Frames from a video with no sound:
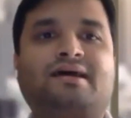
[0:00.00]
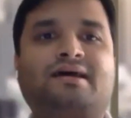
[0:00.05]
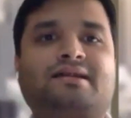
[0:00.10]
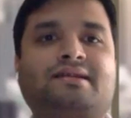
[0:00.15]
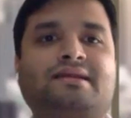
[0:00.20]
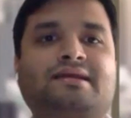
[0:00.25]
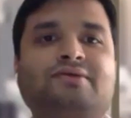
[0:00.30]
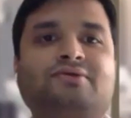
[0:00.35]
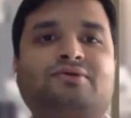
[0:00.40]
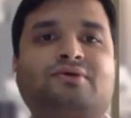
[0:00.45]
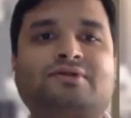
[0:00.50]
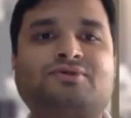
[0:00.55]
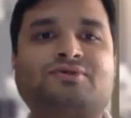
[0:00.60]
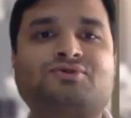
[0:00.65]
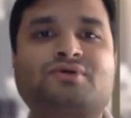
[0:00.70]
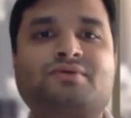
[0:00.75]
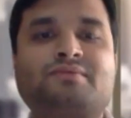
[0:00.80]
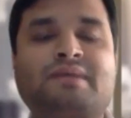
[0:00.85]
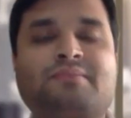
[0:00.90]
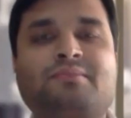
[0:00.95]
And he's
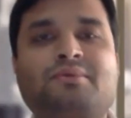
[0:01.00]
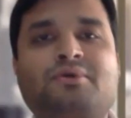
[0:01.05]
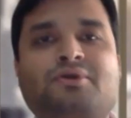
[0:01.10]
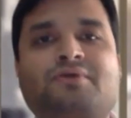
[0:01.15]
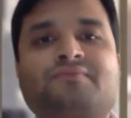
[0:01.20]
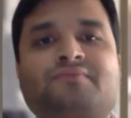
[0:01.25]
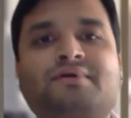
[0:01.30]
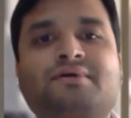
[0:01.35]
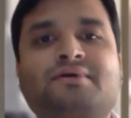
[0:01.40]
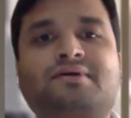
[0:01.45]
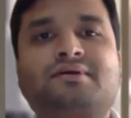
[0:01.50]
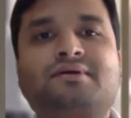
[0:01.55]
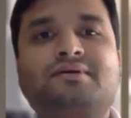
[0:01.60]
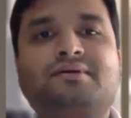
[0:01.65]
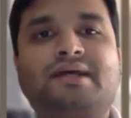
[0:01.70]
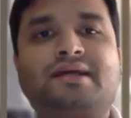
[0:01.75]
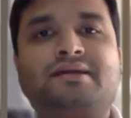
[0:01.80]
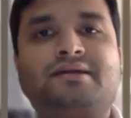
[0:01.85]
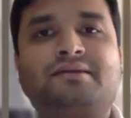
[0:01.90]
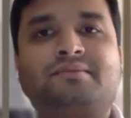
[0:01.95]
also a member of the
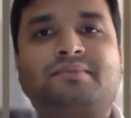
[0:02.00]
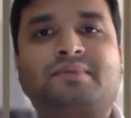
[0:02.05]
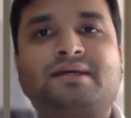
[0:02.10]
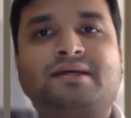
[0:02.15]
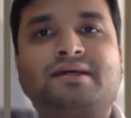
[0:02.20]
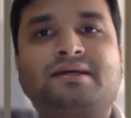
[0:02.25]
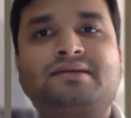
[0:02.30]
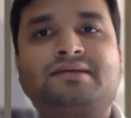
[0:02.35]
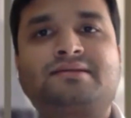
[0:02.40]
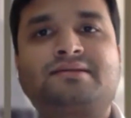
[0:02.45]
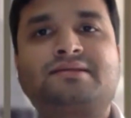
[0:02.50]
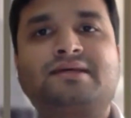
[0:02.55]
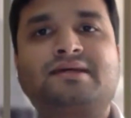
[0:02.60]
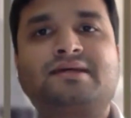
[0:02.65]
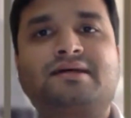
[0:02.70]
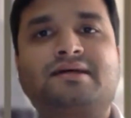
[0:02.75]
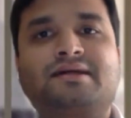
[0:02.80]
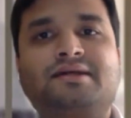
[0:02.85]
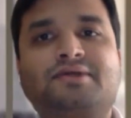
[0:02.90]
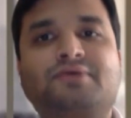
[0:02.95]

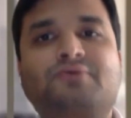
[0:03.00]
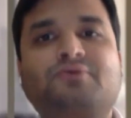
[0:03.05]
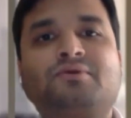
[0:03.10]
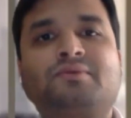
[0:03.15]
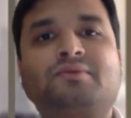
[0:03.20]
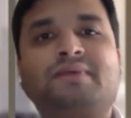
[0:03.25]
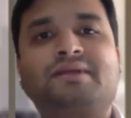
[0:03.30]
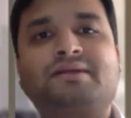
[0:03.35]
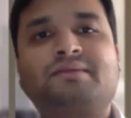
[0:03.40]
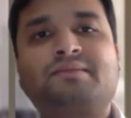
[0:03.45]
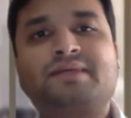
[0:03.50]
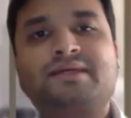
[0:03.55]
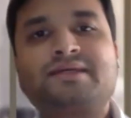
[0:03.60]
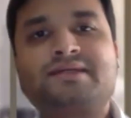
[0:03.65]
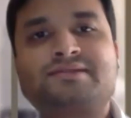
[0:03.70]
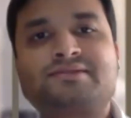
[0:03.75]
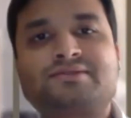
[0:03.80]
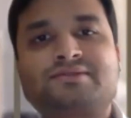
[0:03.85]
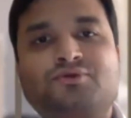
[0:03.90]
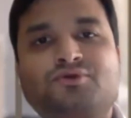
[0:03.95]
Interglobe
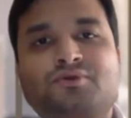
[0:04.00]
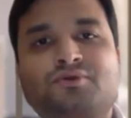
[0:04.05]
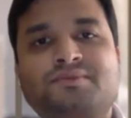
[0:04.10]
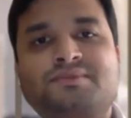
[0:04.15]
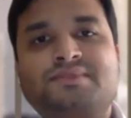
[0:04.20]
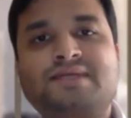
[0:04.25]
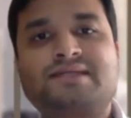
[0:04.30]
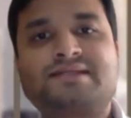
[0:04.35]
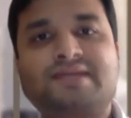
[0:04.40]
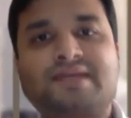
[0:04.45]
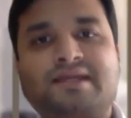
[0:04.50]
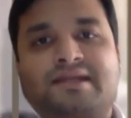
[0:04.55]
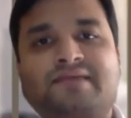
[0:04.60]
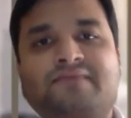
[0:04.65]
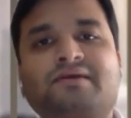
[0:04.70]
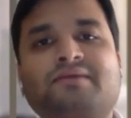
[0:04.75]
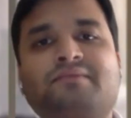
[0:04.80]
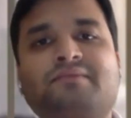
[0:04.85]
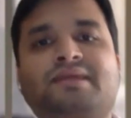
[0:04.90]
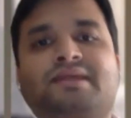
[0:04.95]
Enterprise Group's
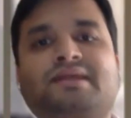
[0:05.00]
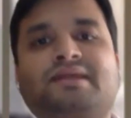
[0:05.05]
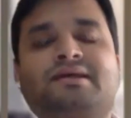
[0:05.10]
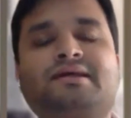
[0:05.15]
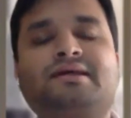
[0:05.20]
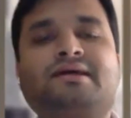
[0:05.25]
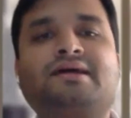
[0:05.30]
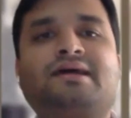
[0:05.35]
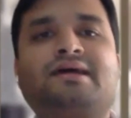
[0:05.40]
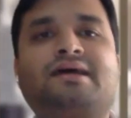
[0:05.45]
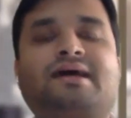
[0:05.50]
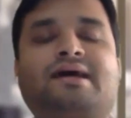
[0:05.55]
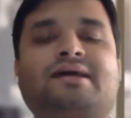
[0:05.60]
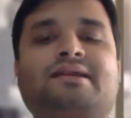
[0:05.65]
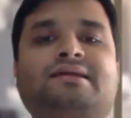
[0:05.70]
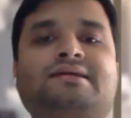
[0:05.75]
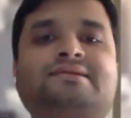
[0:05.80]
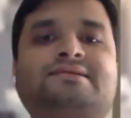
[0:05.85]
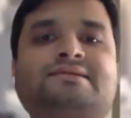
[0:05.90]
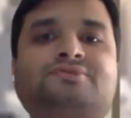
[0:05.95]
executive committee,
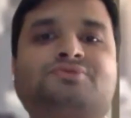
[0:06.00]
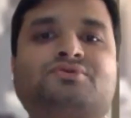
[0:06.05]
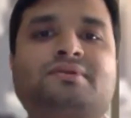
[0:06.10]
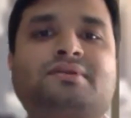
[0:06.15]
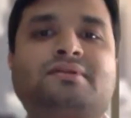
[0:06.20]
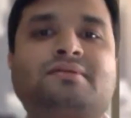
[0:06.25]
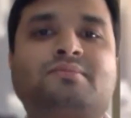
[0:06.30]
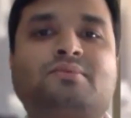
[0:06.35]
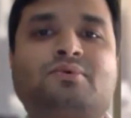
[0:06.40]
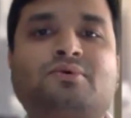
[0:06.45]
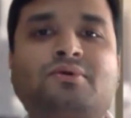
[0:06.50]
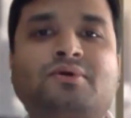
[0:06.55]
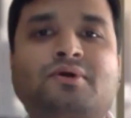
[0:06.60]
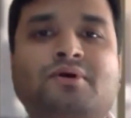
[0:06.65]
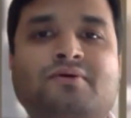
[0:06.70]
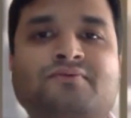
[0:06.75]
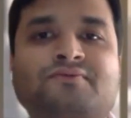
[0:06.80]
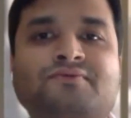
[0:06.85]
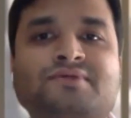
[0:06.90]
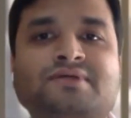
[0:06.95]
and he sits on the board
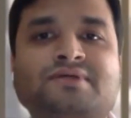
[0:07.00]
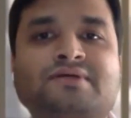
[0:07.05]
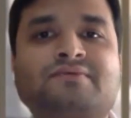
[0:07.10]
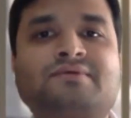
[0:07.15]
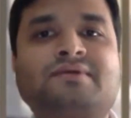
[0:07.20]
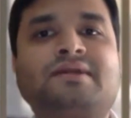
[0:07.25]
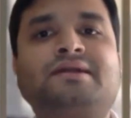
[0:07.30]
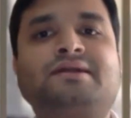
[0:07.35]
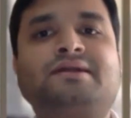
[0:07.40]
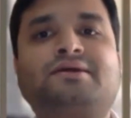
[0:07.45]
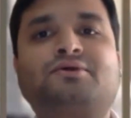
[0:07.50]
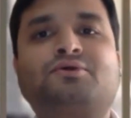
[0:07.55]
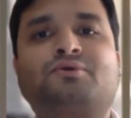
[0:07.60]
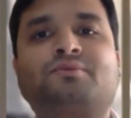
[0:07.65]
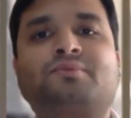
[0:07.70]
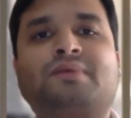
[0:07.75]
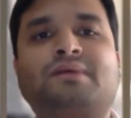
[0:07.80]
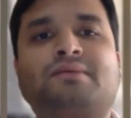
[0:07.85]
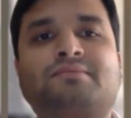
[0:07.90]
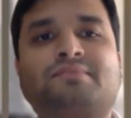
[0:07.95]
of several
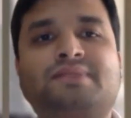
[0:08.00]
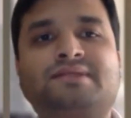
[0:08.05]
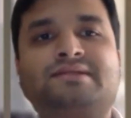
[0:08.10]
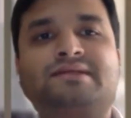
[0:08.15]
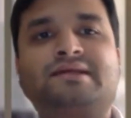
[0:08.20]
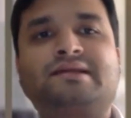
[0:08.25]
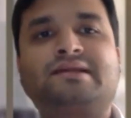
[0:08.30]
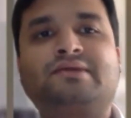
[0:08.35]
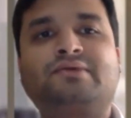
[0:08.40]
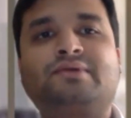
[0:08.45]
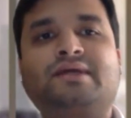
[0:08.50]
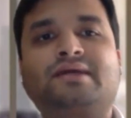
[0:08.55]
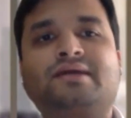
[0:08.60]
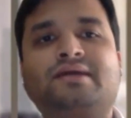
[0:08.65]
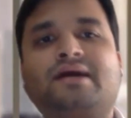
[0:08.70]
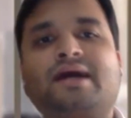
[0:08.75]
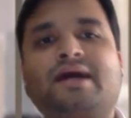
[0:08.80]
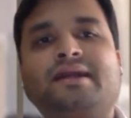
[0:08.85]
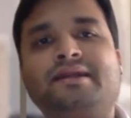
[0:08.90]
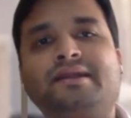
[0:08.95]
Interglobe companies,
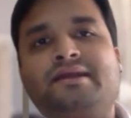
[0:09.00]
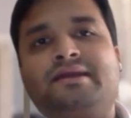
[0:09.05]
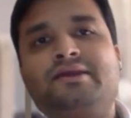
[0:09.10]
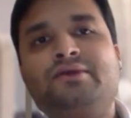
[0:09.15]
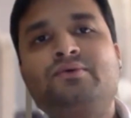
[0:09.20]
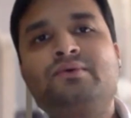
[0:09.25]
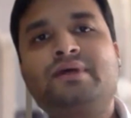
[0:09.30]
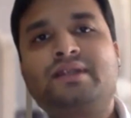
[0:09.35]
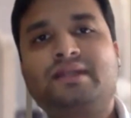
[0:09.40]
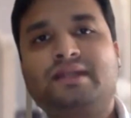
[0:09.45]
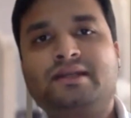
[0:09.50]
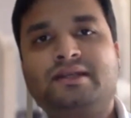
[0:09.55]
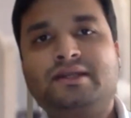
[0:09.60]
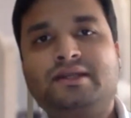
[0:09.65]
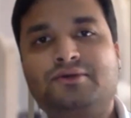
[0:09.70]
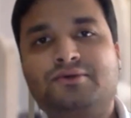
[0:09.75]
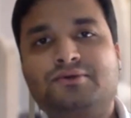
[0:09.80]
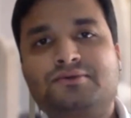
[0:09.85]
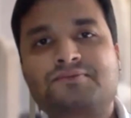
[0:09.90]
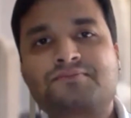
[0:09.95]
including ITQ and
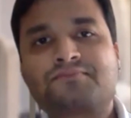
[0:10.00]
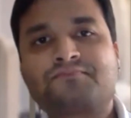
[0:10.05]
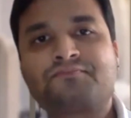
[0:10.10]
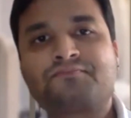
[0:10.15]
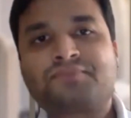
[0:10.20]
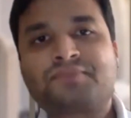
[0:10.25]
Indigo.